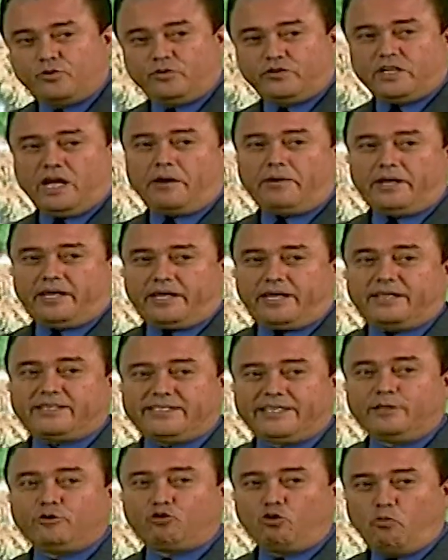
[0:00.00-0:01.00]
you know that
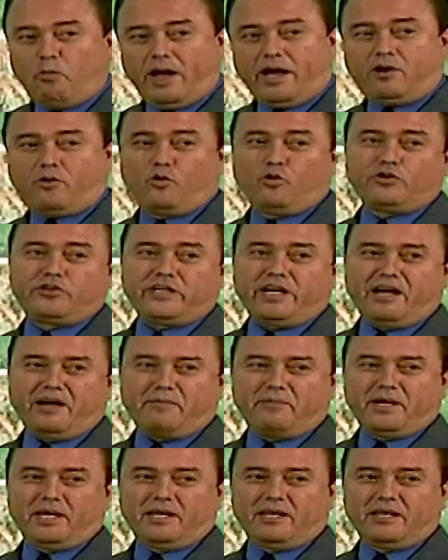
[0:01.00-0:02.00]
if you listen to
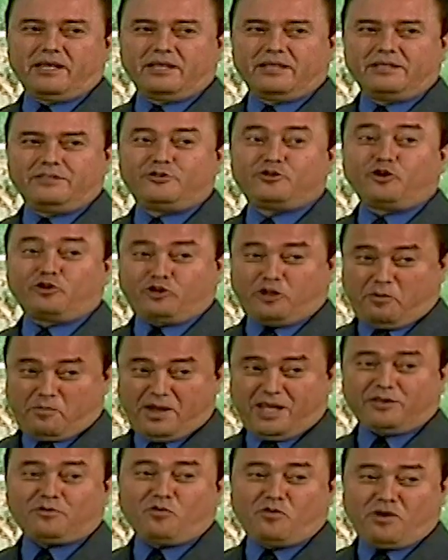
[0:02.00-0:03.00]
me, I put
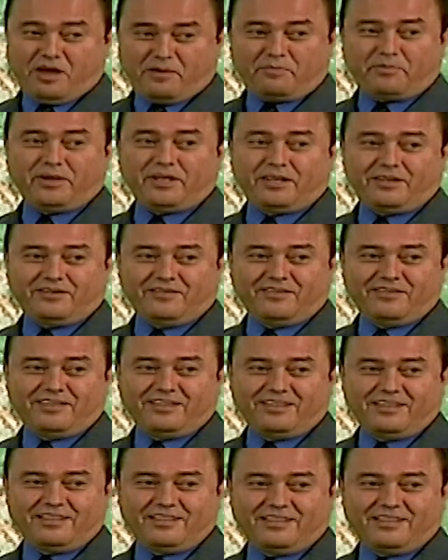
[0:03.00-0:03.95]
a spirit in you.